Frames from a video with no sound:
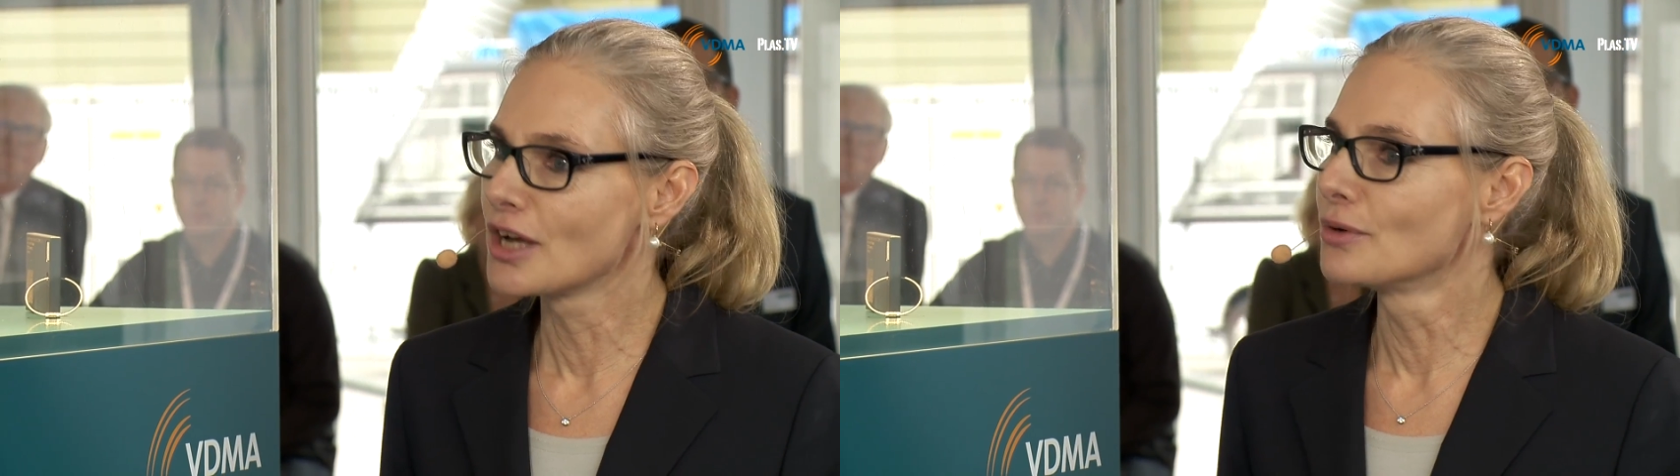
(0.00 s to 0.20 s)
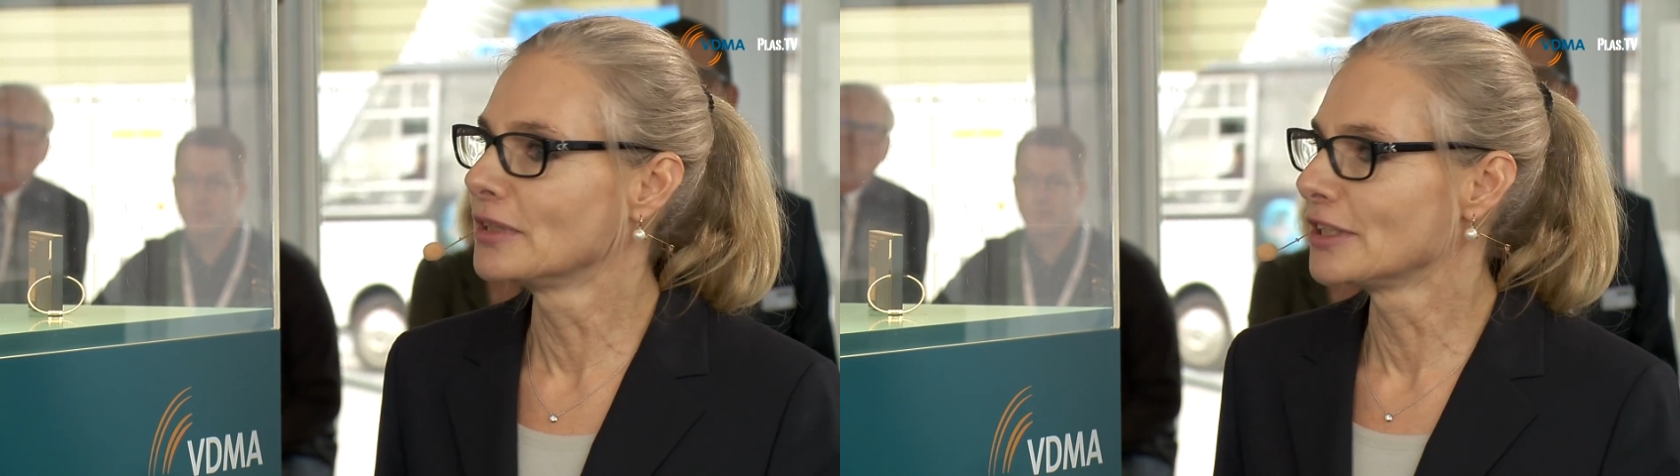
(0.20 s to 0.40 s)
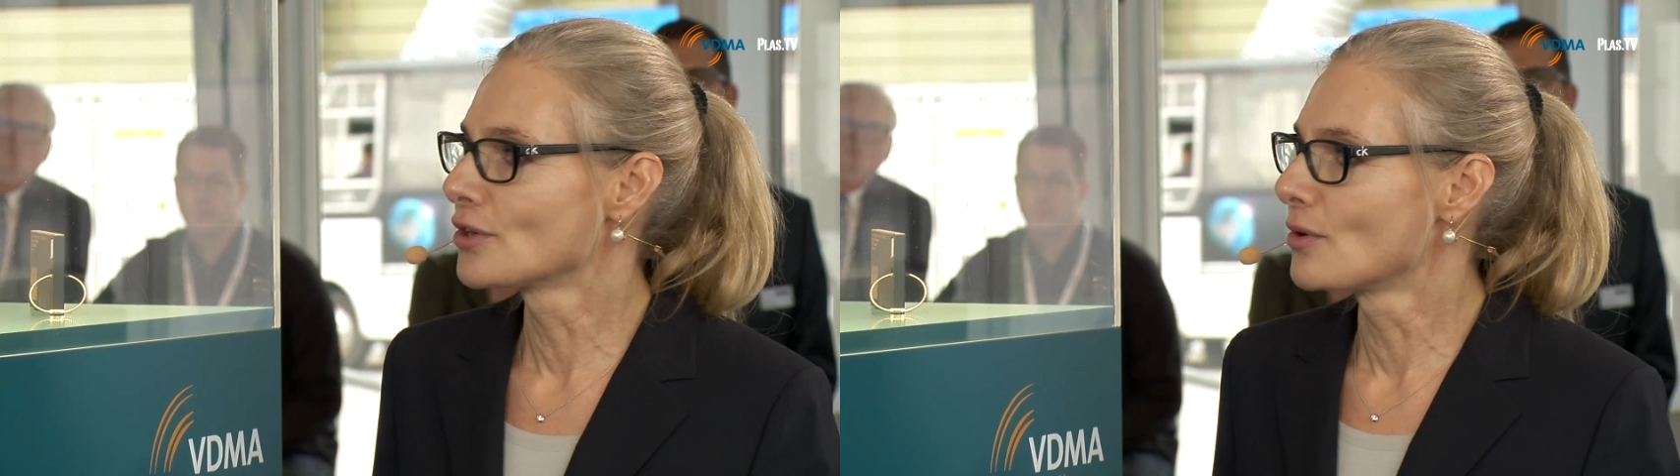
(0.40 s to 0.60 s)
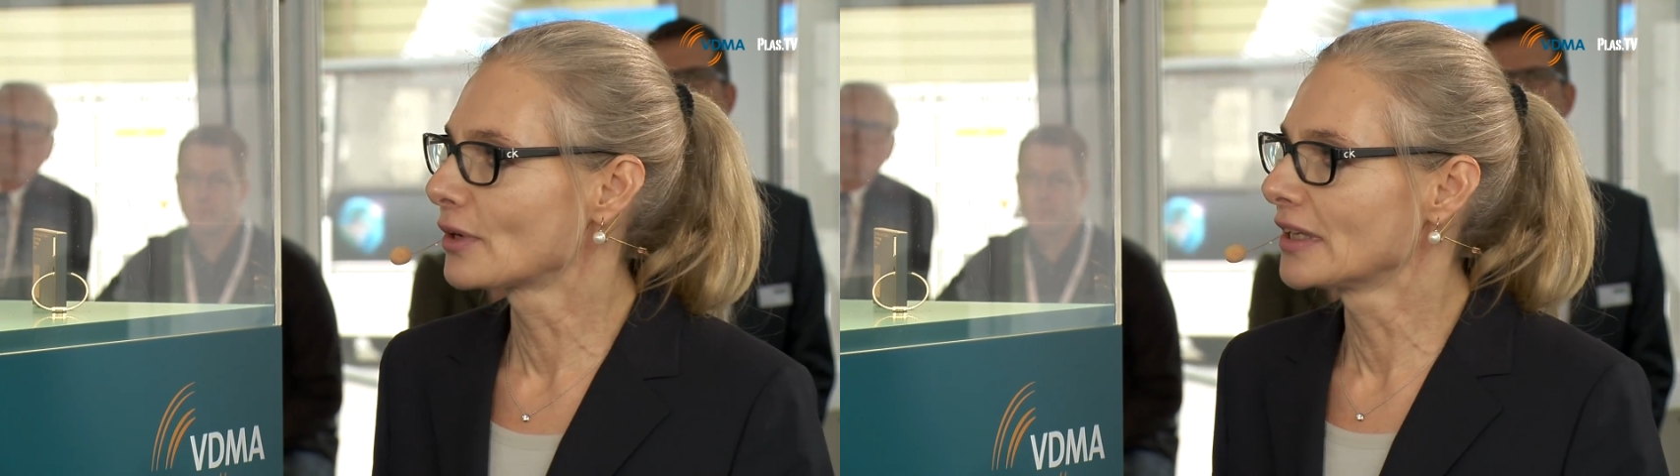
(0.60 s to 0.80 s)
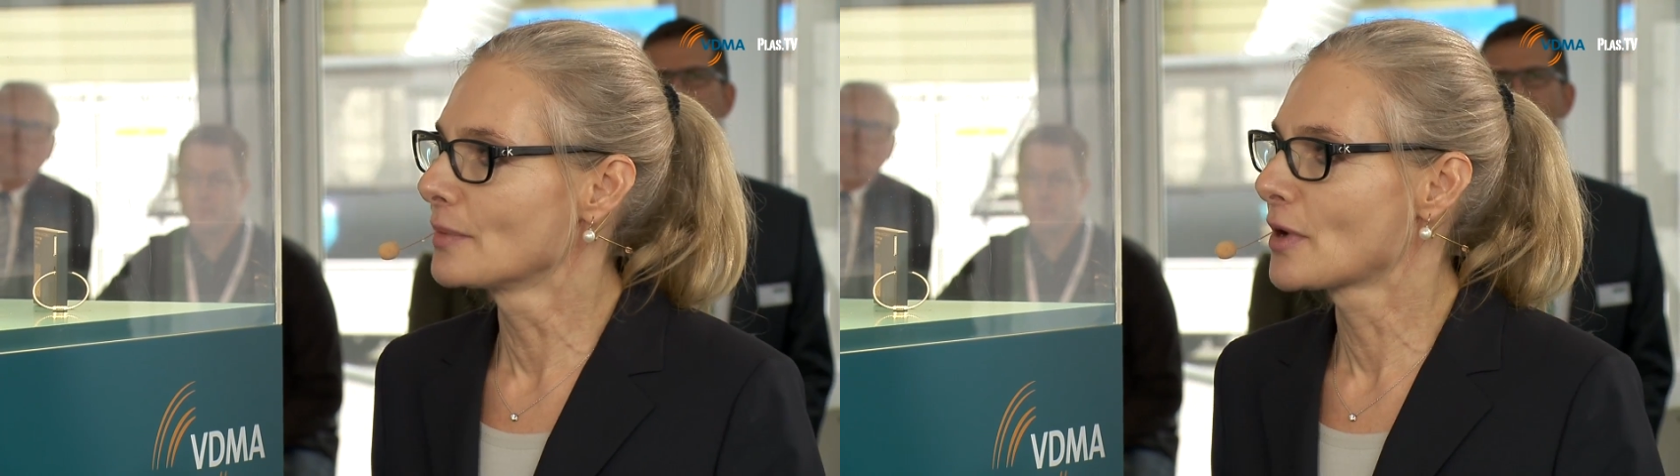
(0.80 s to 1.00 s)
only
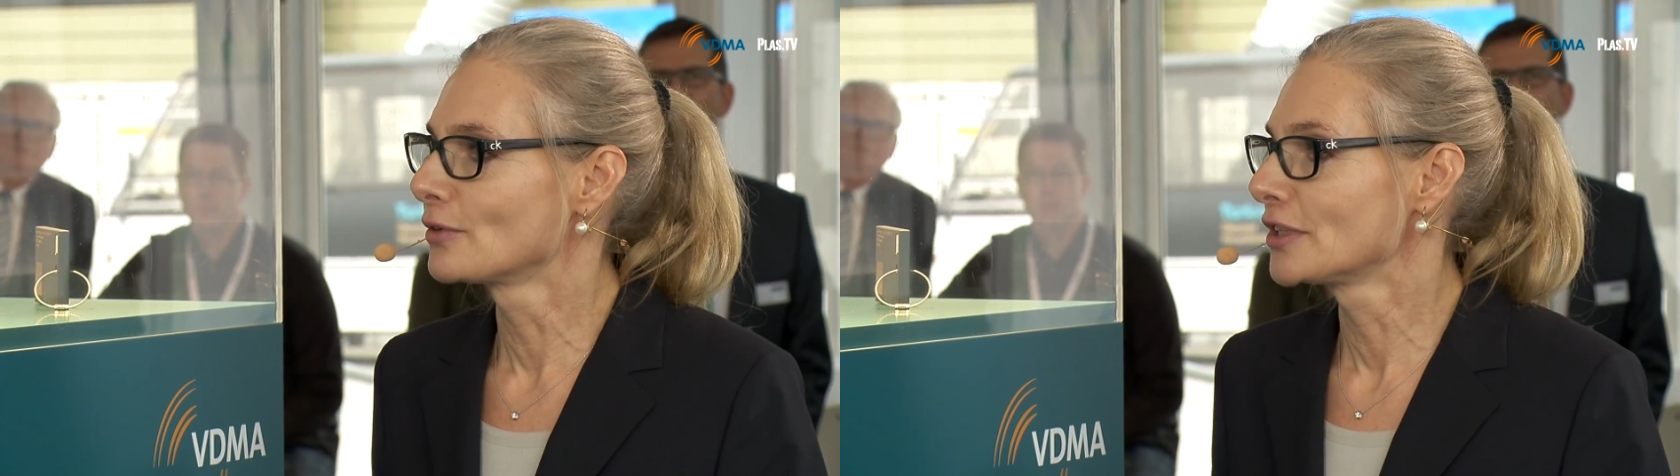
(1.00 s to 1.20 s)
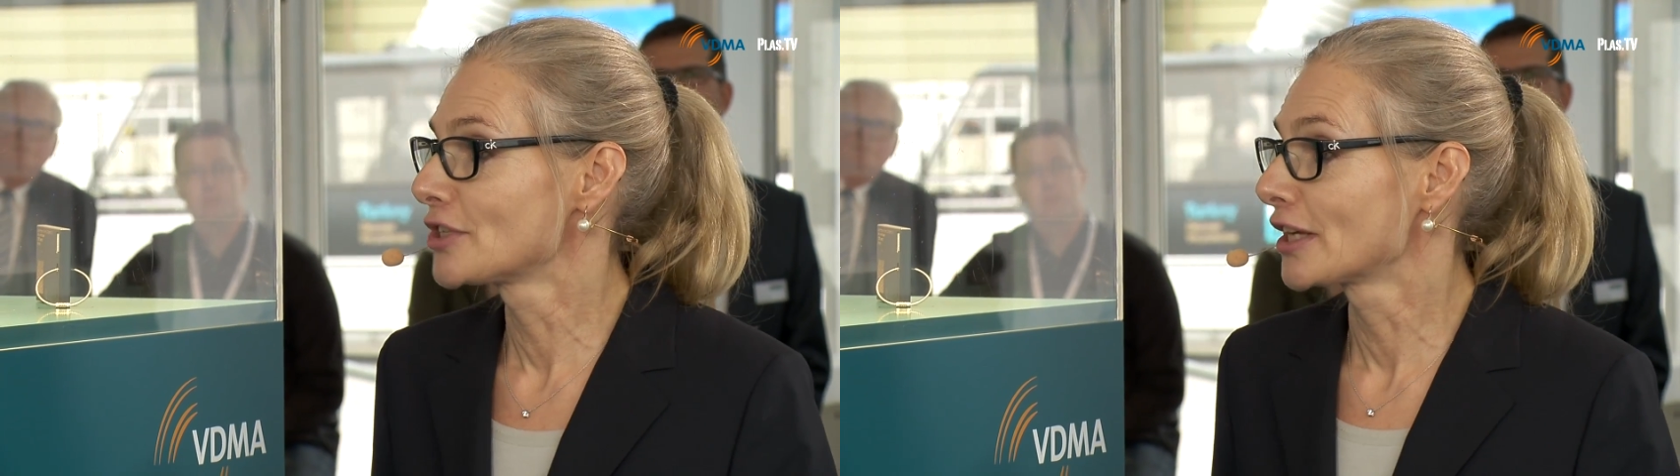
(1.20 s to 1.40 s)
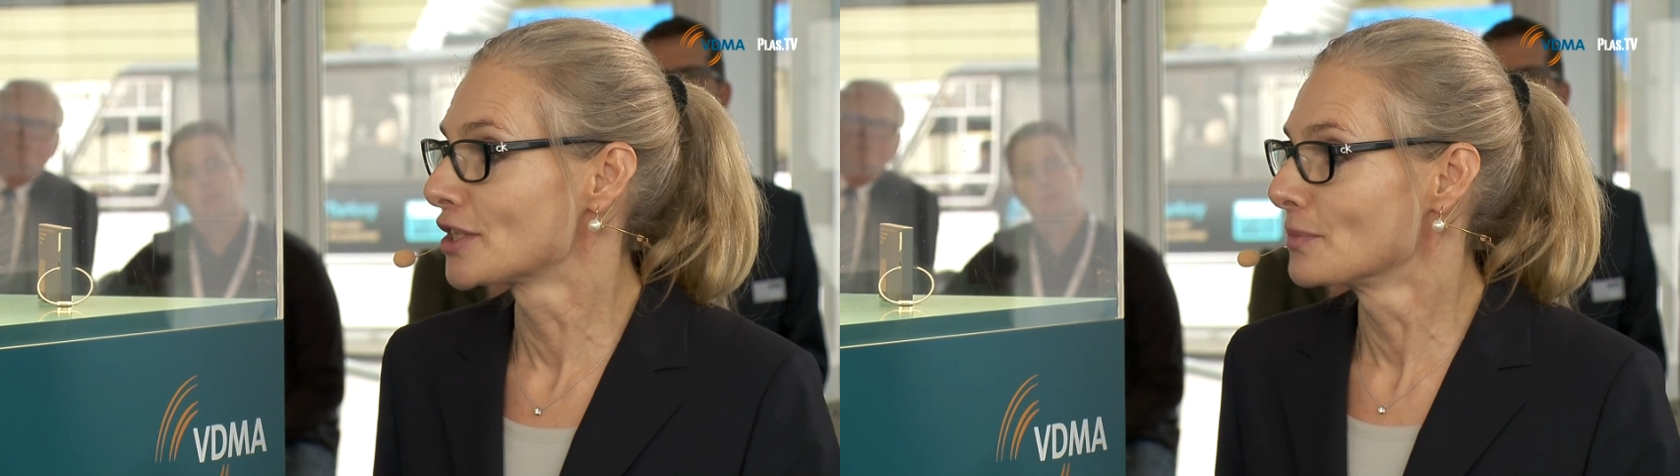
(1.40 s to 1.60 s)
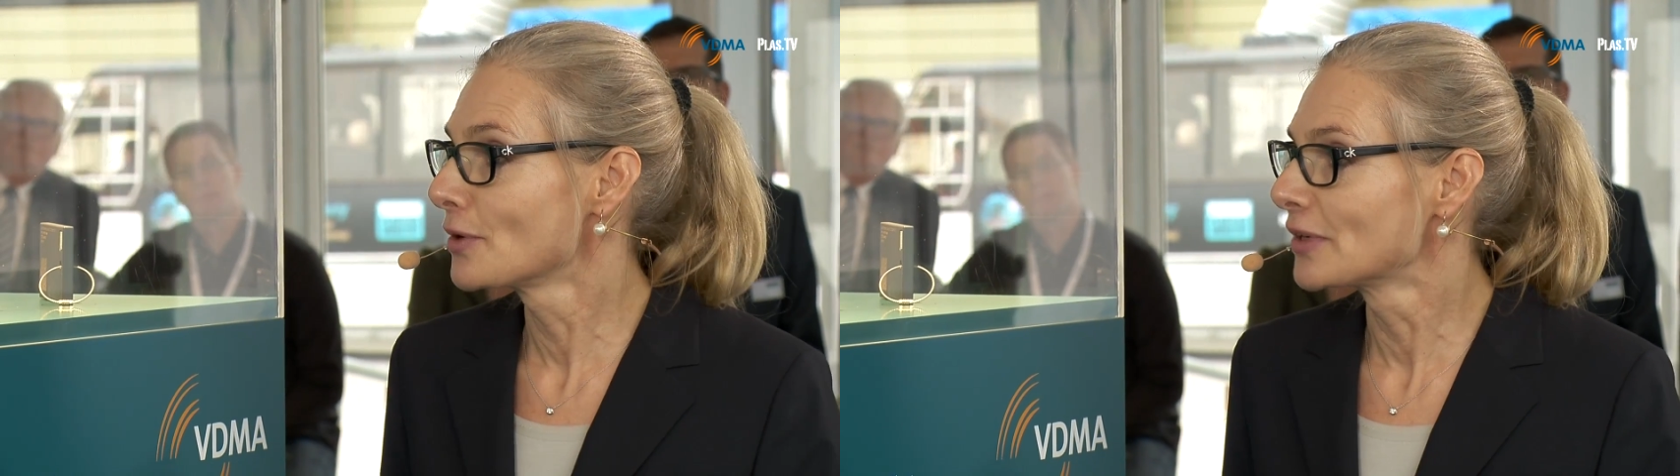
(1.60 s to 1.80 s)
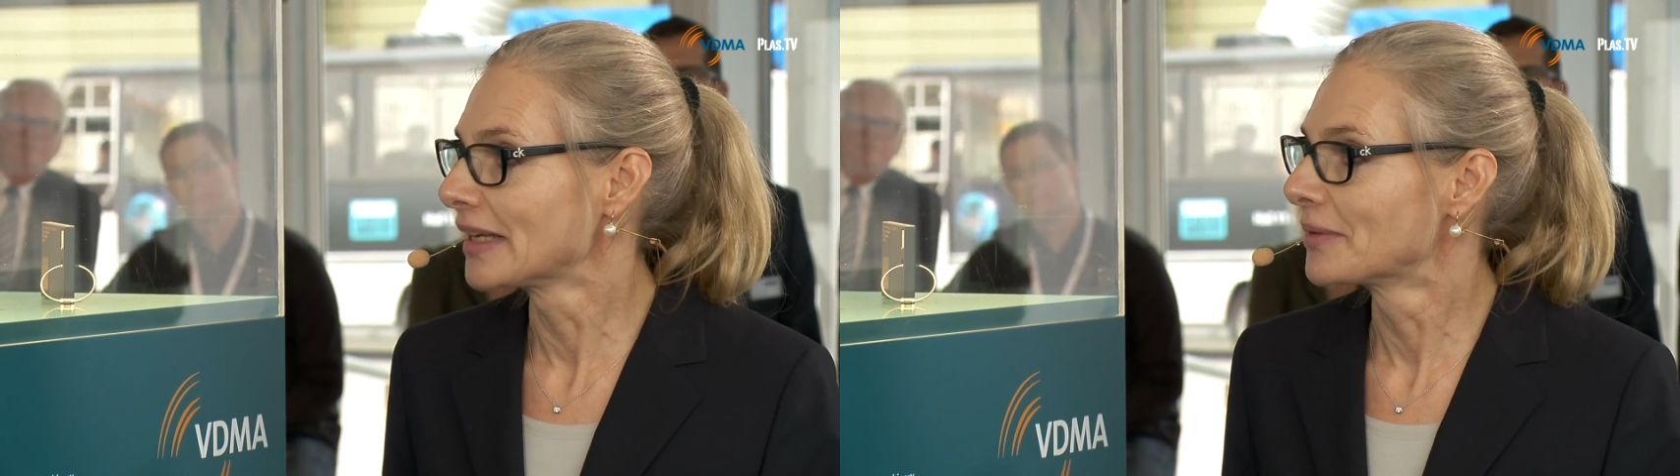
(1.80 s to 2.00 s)
talking about injection
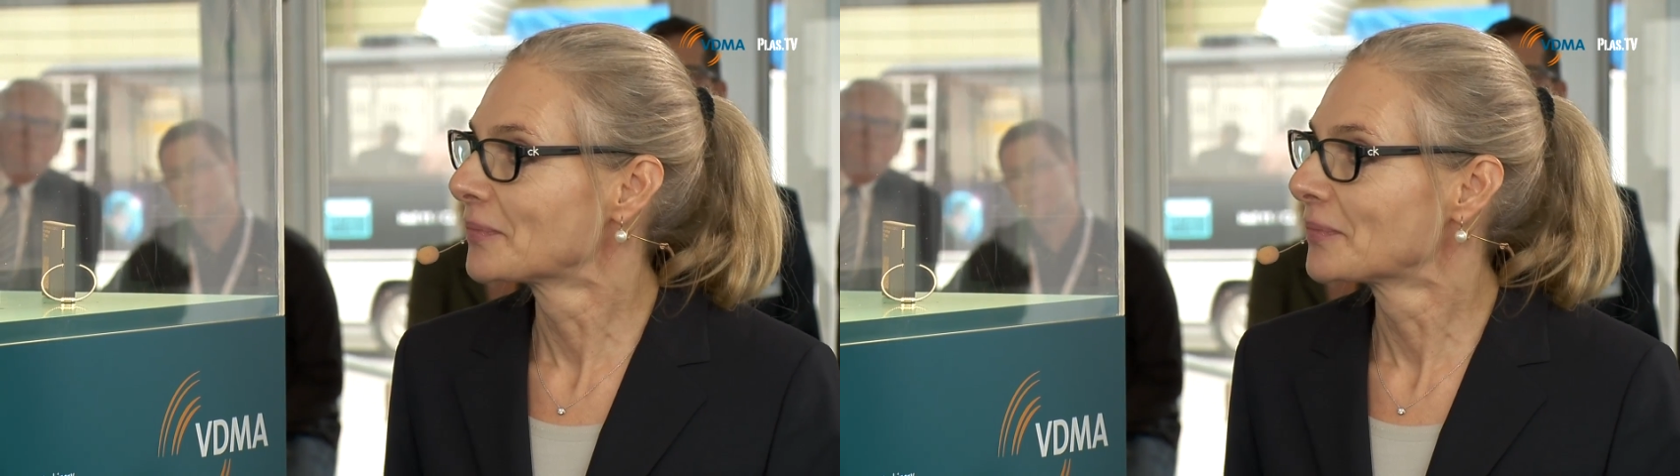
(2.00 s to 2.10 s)
molding.